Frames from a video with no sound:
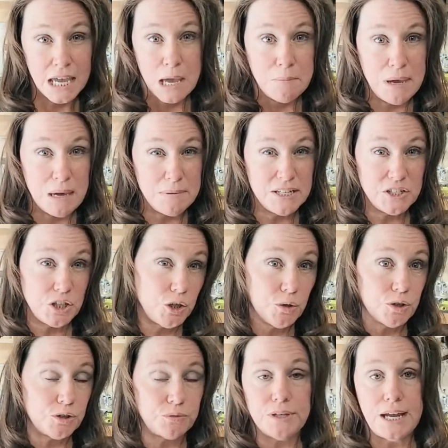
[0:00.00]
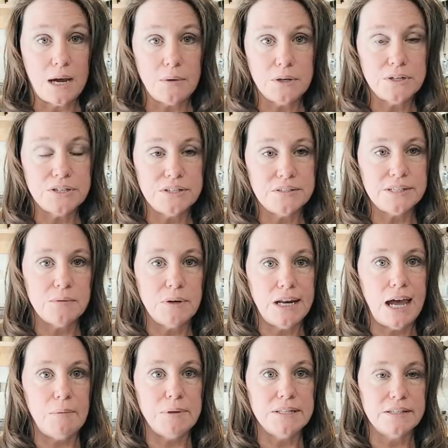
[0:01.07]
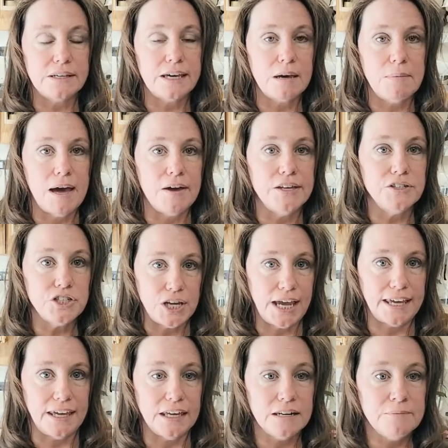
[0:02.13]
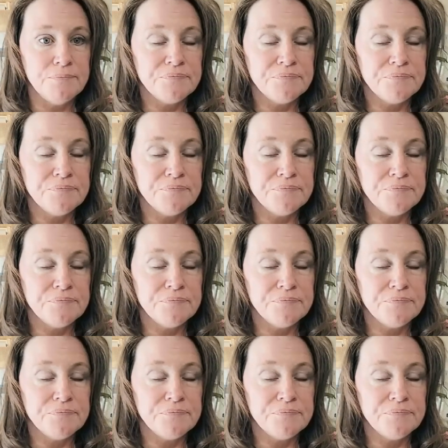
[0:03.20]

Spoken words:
maybe 2 or 3 hours and see what happens and come out and check it.